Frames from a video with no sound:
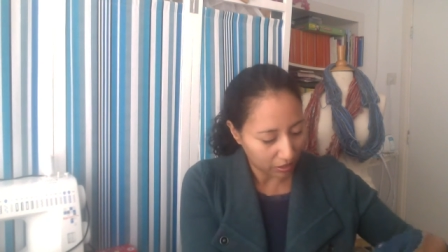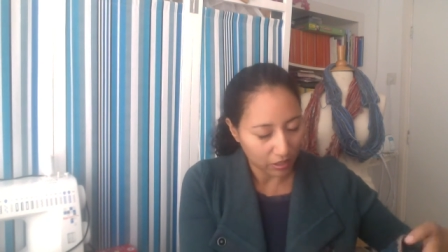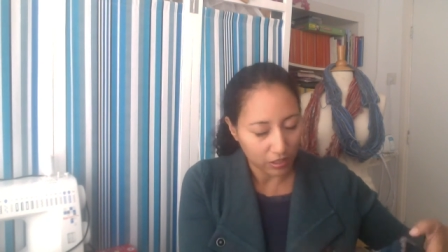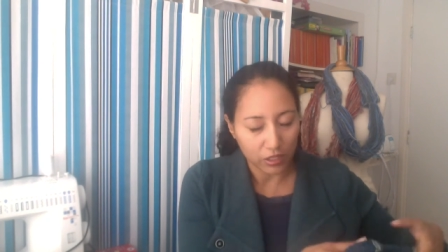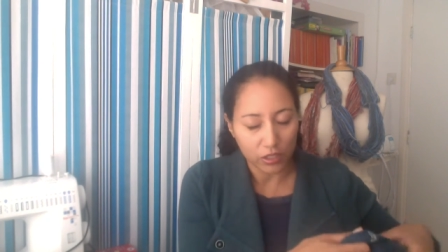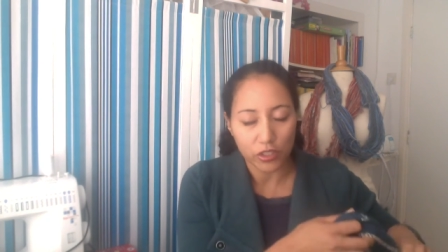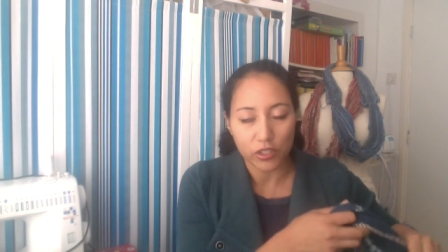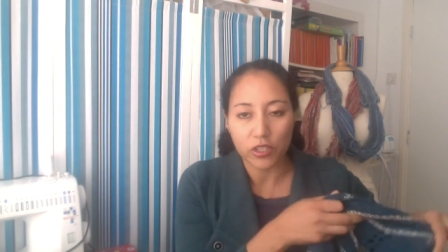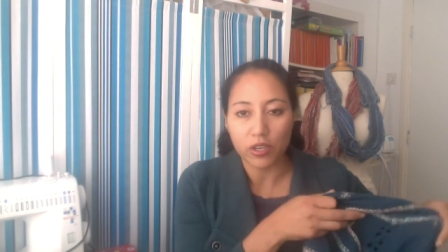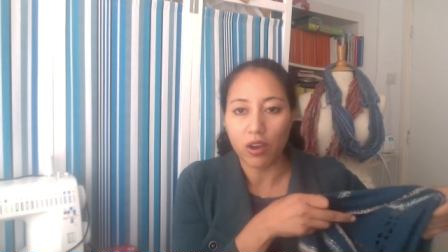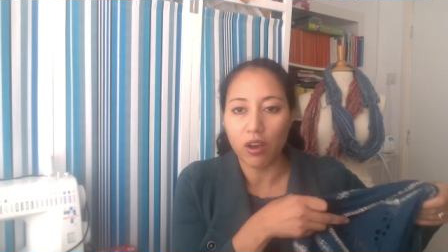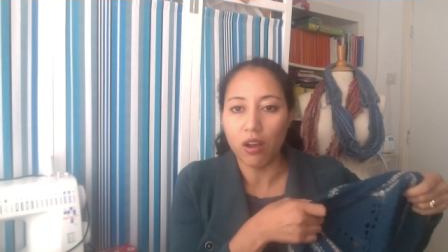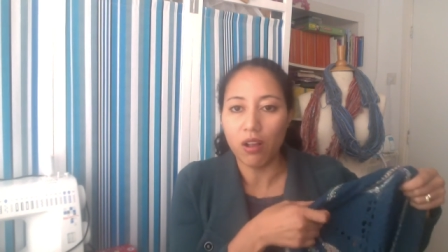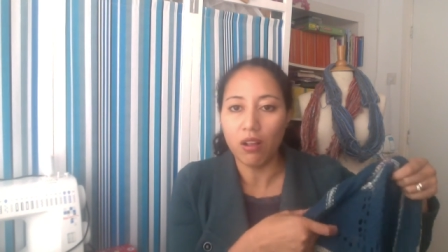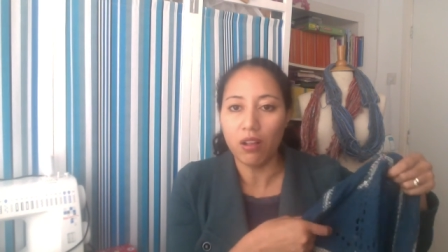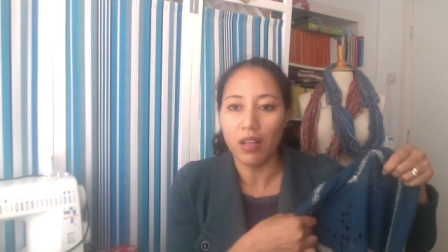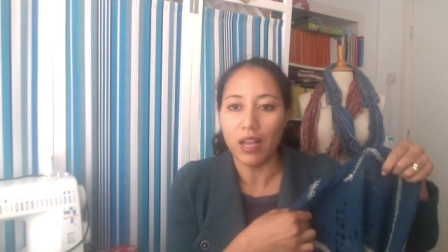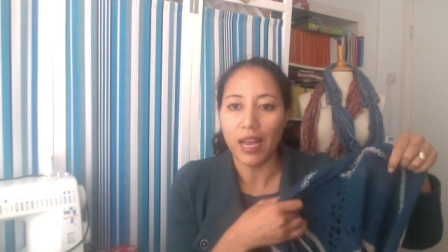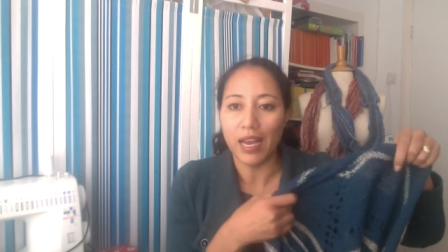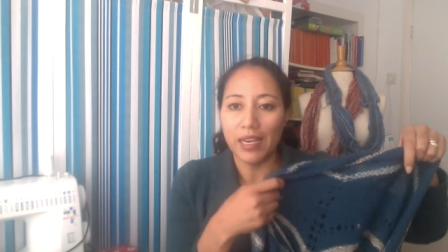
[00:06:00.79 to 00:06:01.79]

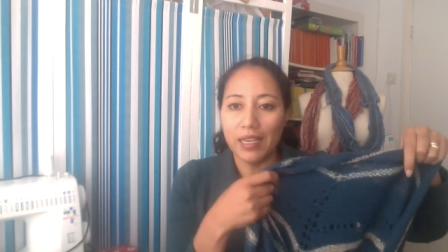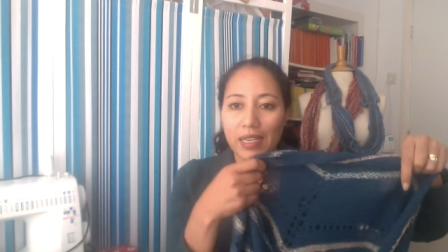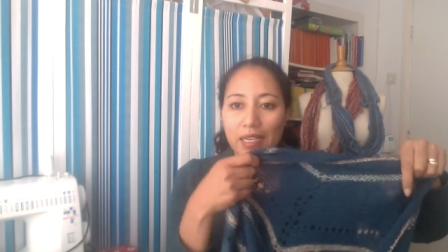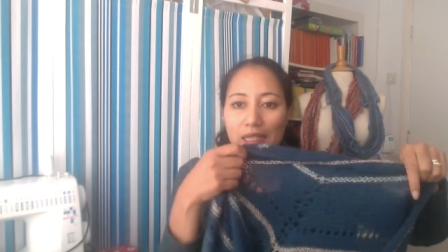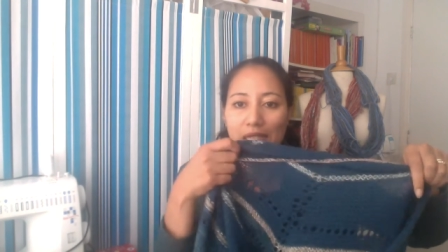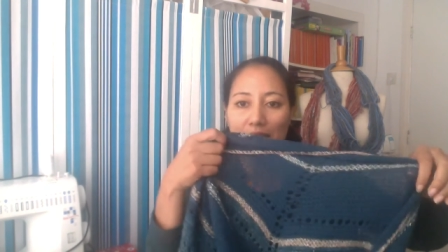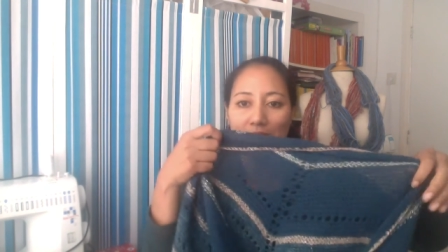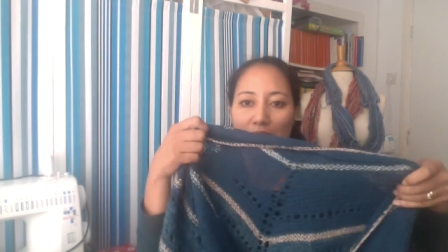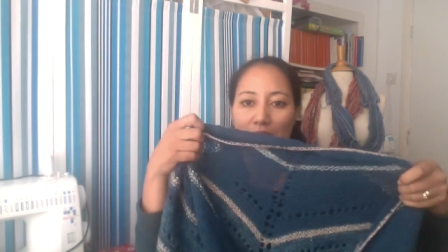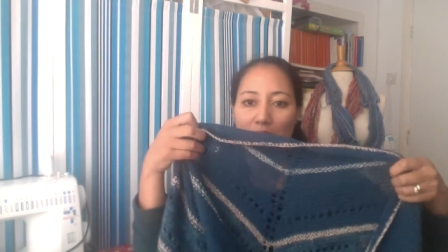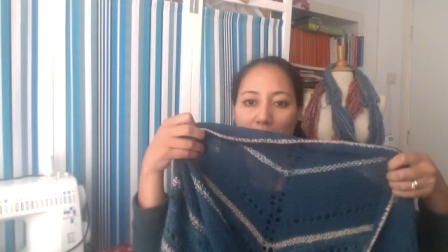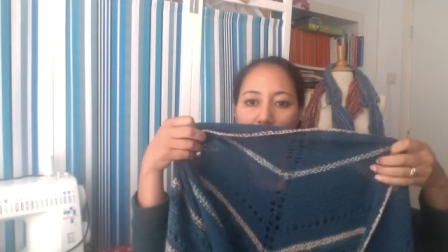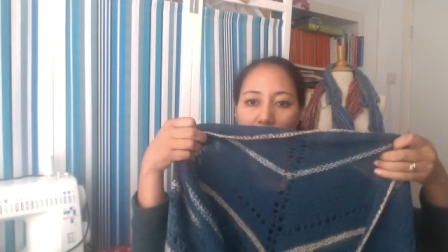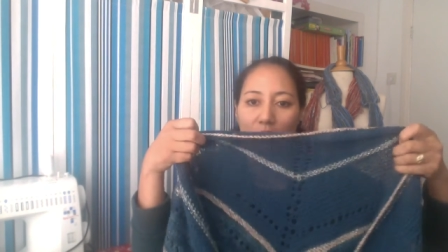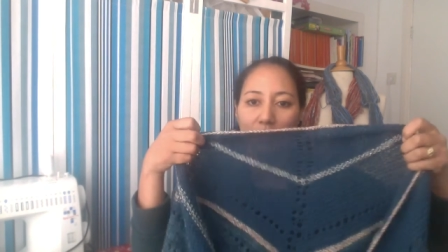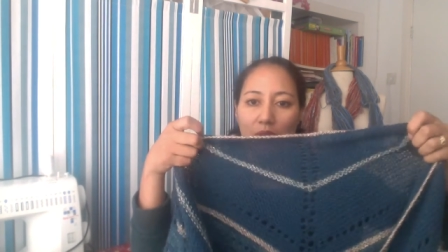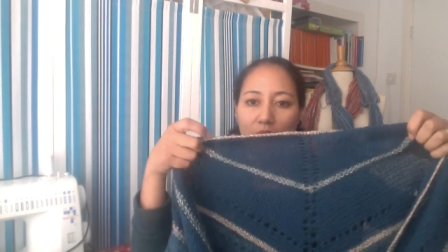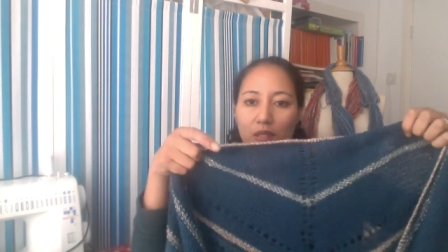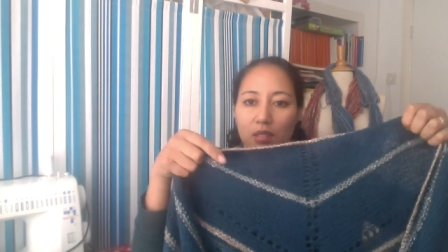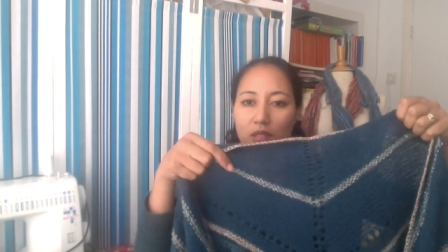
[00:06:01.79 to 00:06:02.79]
shawl I knitted.
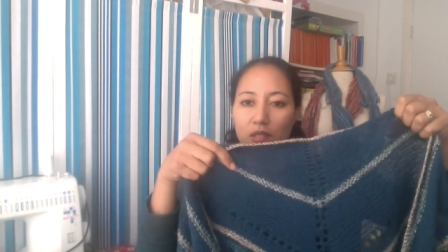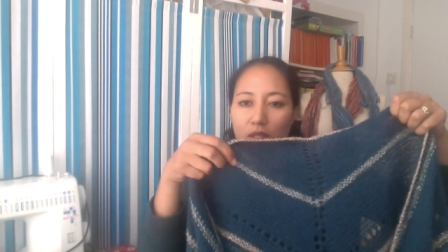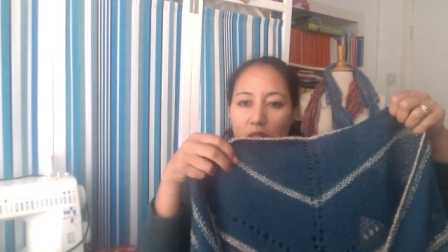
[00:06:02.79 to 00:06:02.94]
I'm not